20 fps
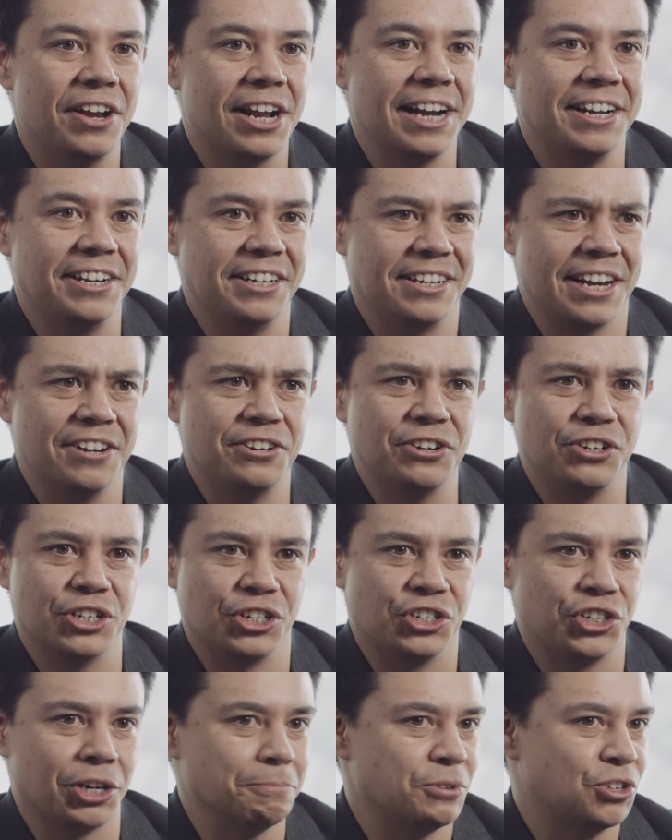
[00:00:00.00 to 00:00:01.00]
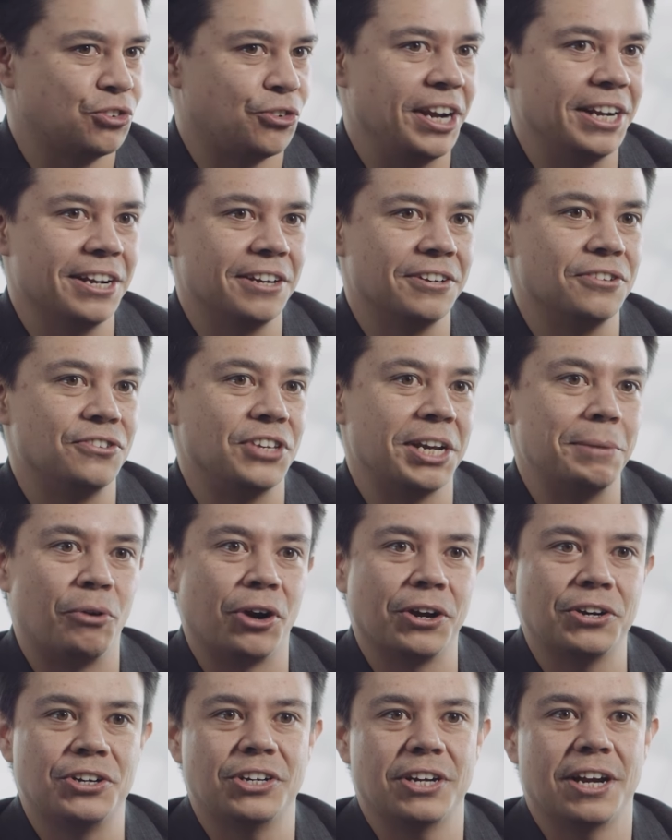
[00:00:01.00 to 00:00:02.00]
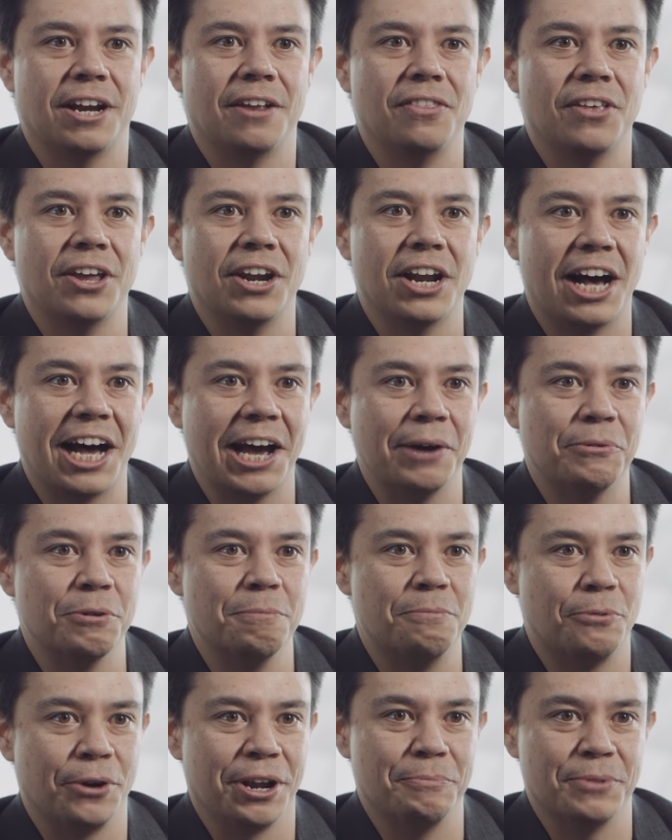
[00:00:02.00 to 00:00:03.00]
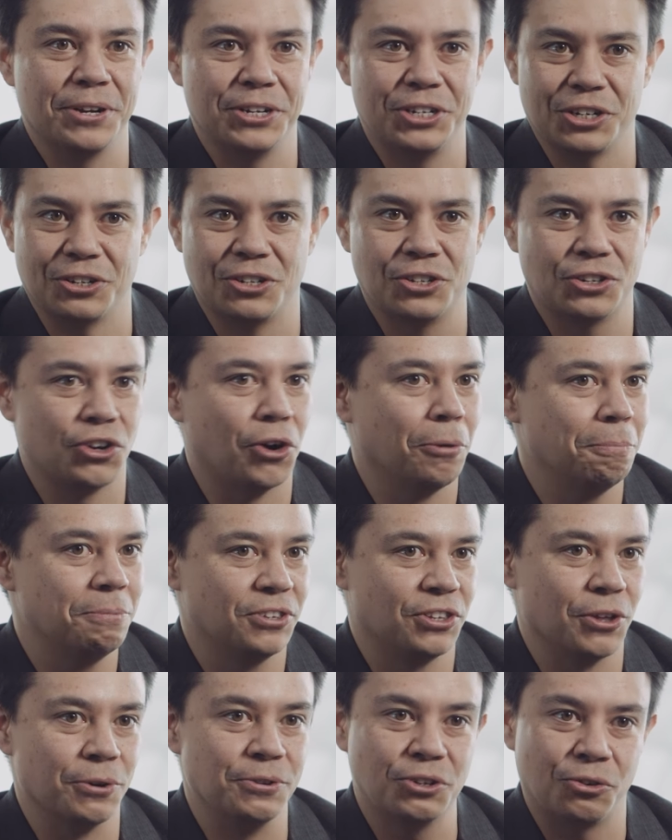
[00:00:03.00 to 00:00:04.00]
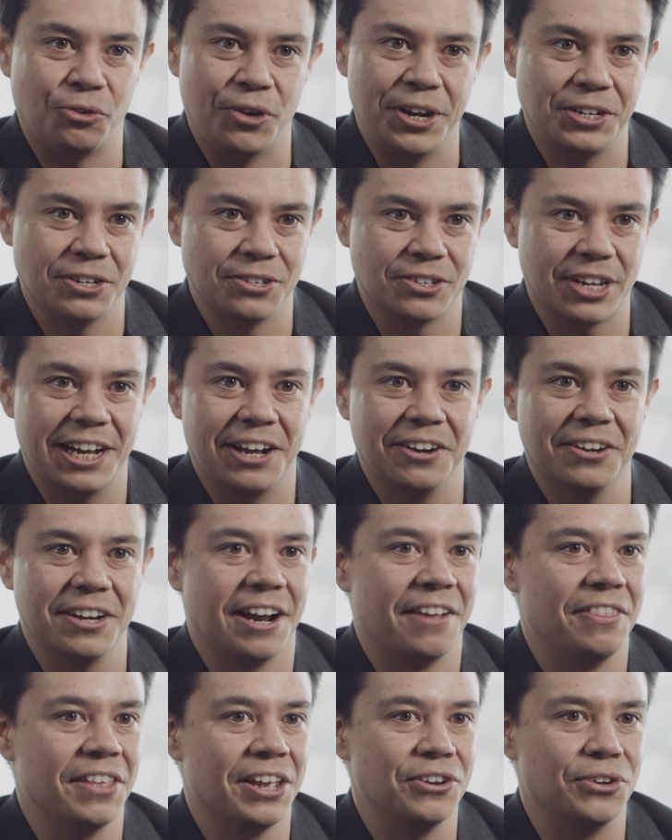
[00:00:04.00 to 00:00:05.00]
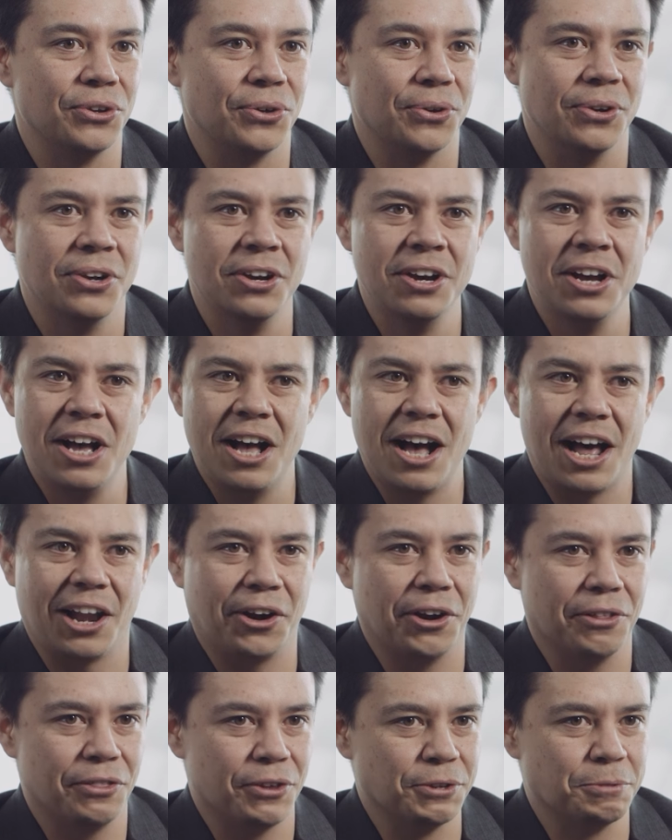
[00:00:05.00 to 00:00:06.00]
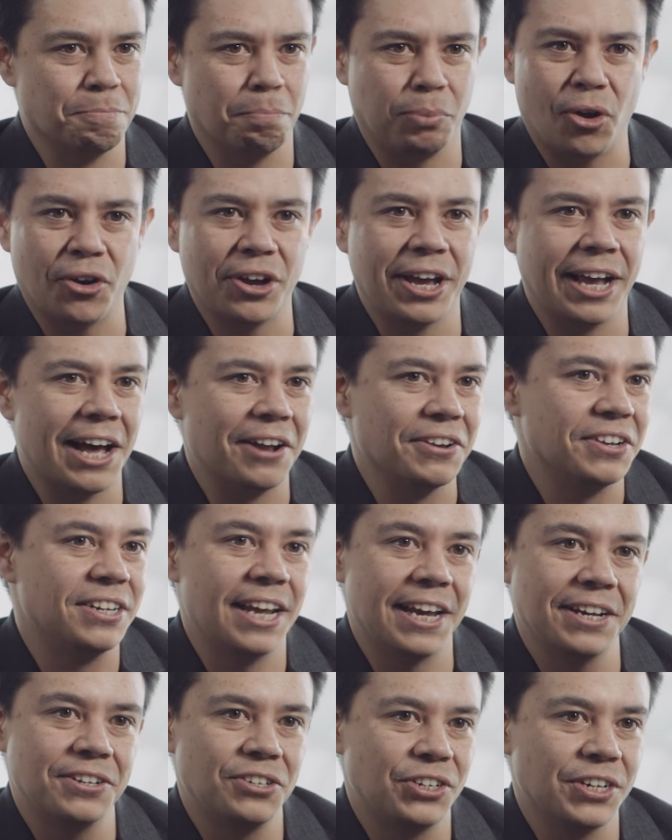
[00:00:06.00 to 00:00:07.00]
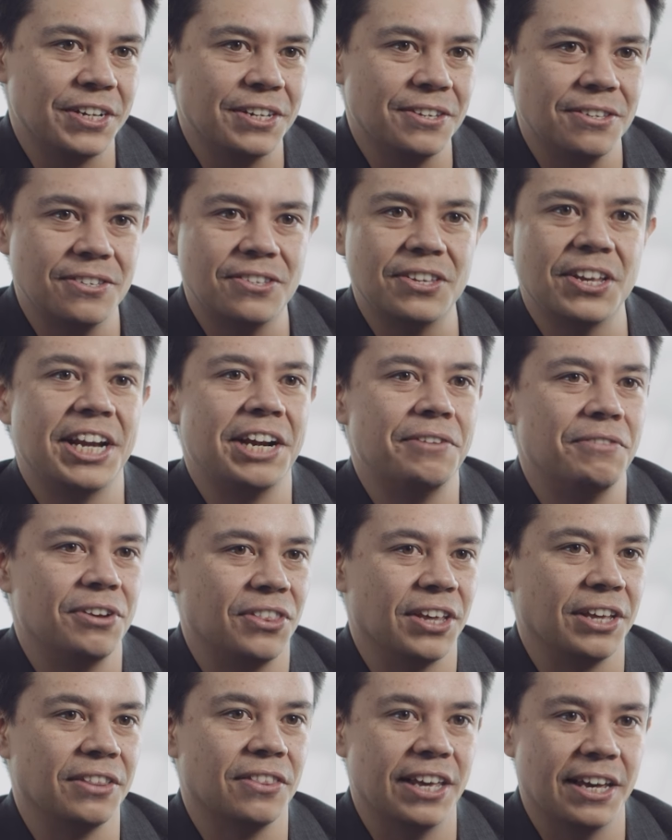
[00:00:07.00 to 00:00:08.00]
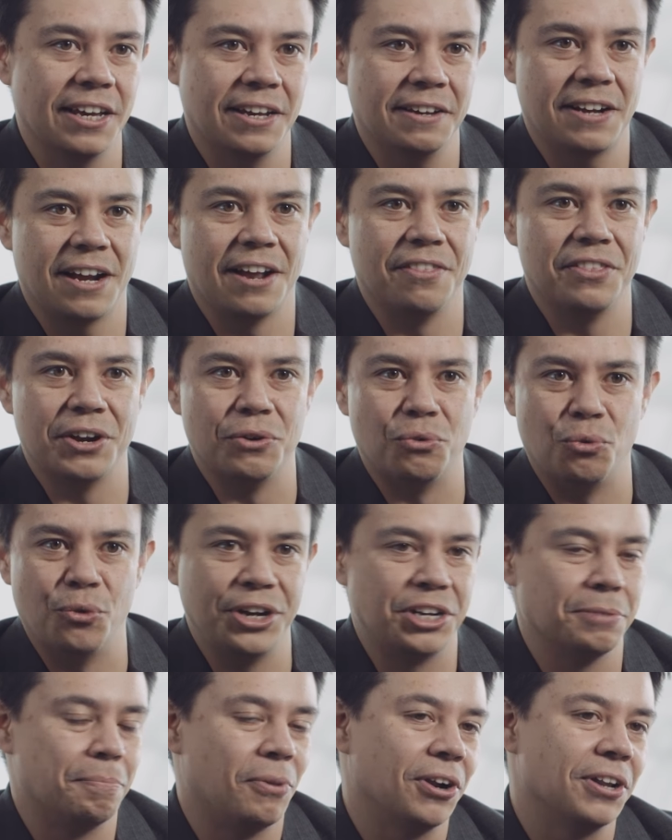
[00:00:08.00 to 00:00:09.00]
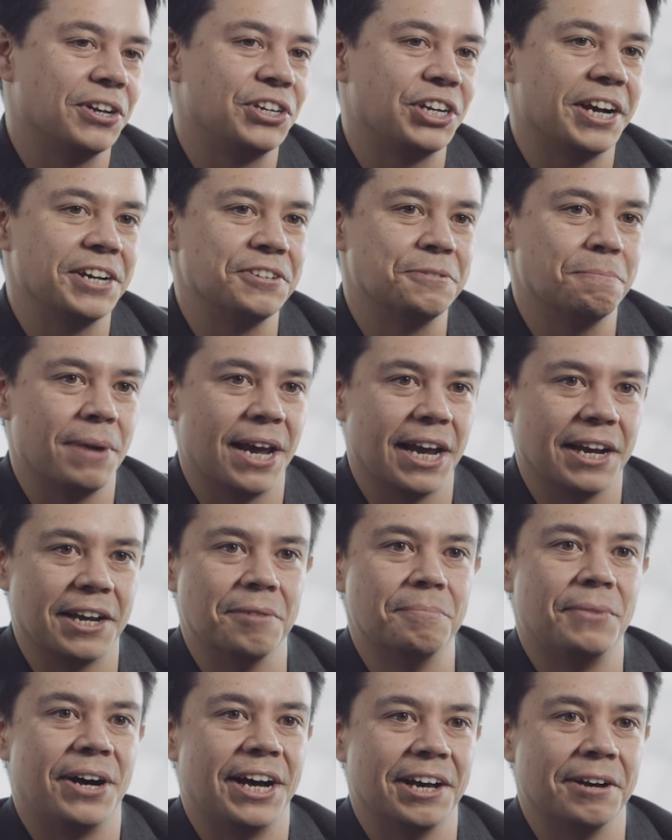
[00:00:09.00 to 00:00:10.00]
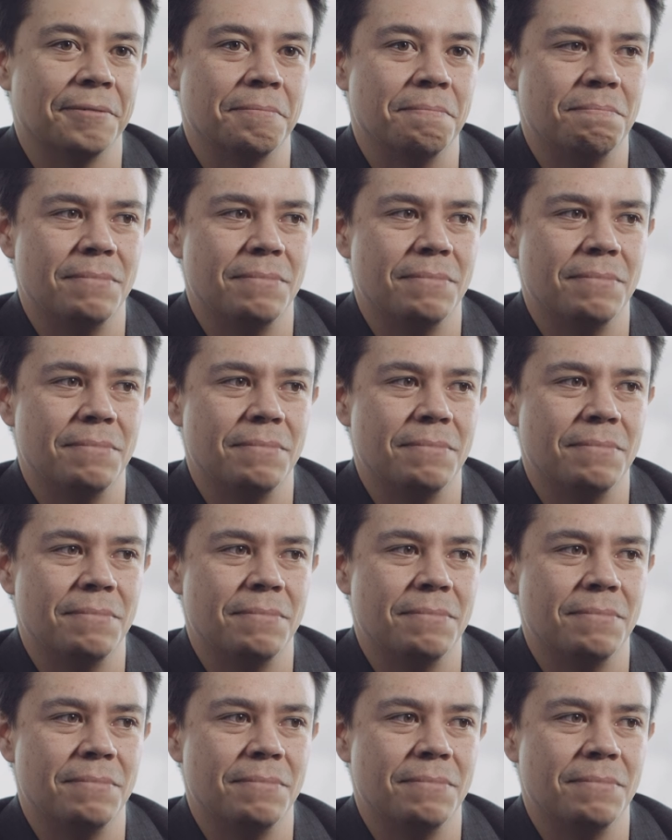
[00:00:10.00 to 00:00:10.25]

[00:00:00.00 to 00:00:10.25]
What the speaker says: I tend to just jump straight into ZBrush, and then I will pretty much just sculpt those creatures out and then do a lot of those blocking out textures and everything there, and then retopologize back in Maya.